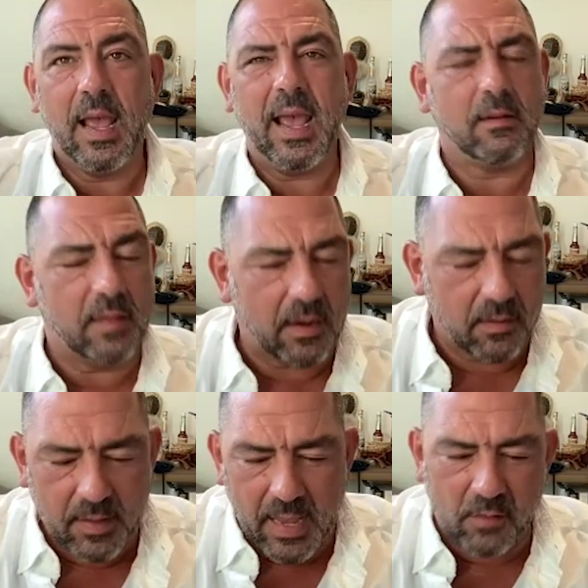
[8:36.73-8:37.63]
and a lot
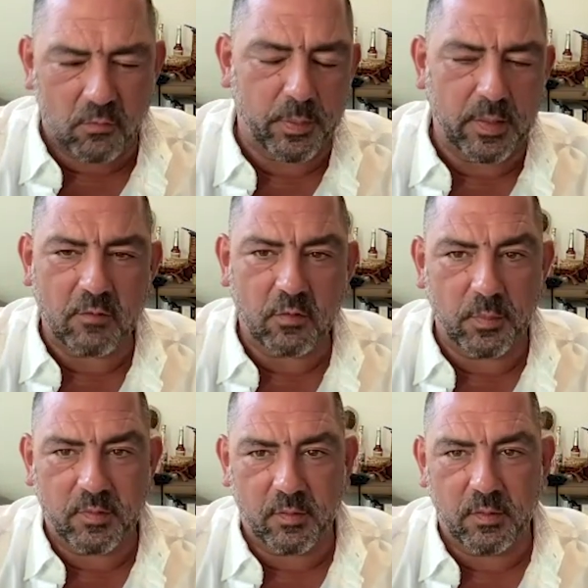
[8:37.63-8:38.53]
of the anthropological
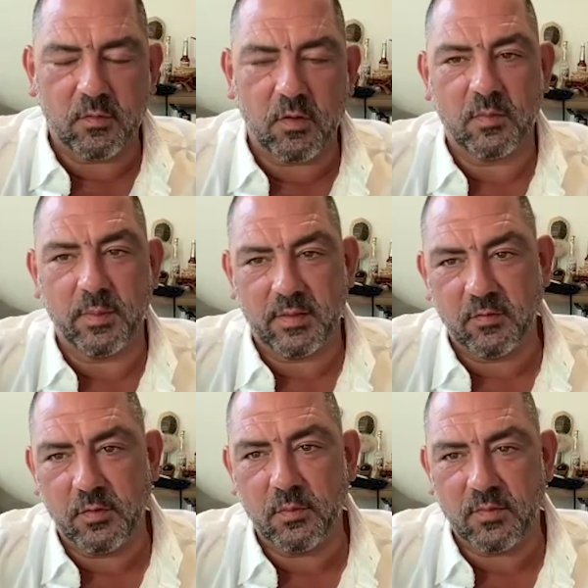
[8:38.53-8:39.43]
material talks about this too.